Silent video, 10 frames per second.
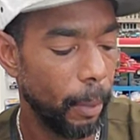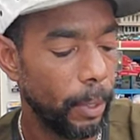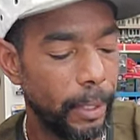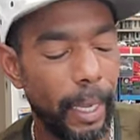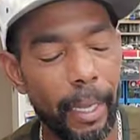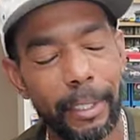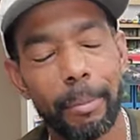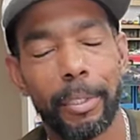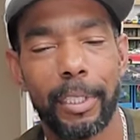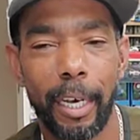I wish they had
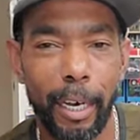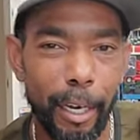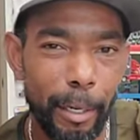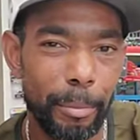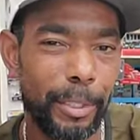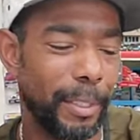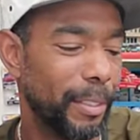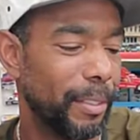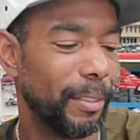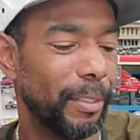some Saabs
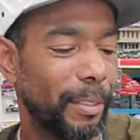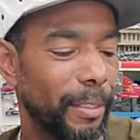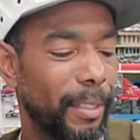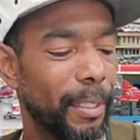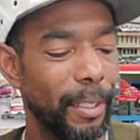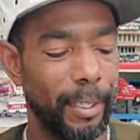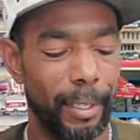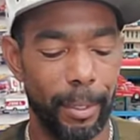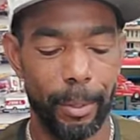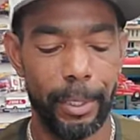and
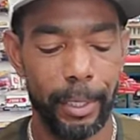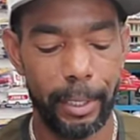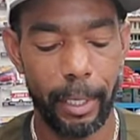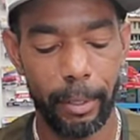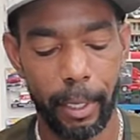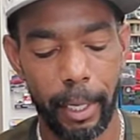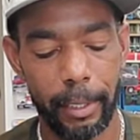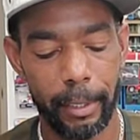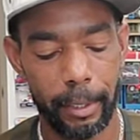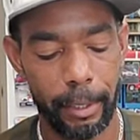I wish they just held the
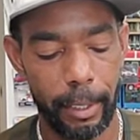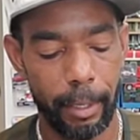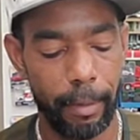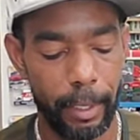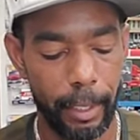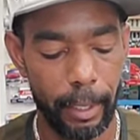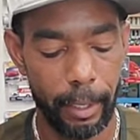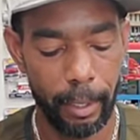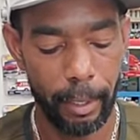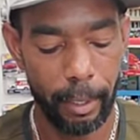licenses to everything.
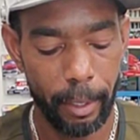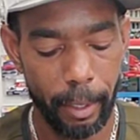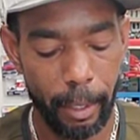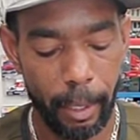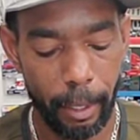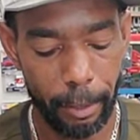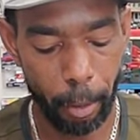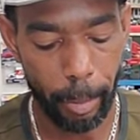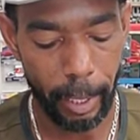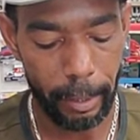I
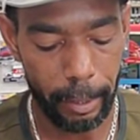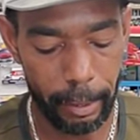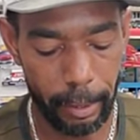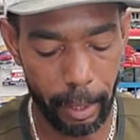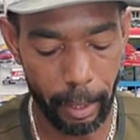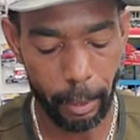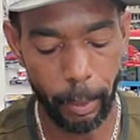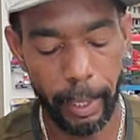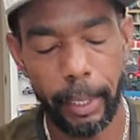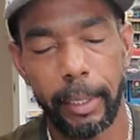also bought this uh,
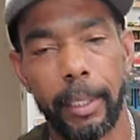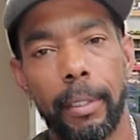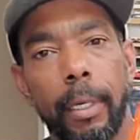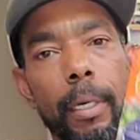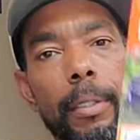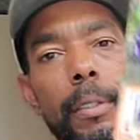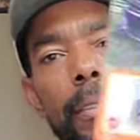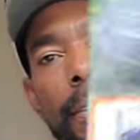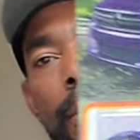2018 Dodge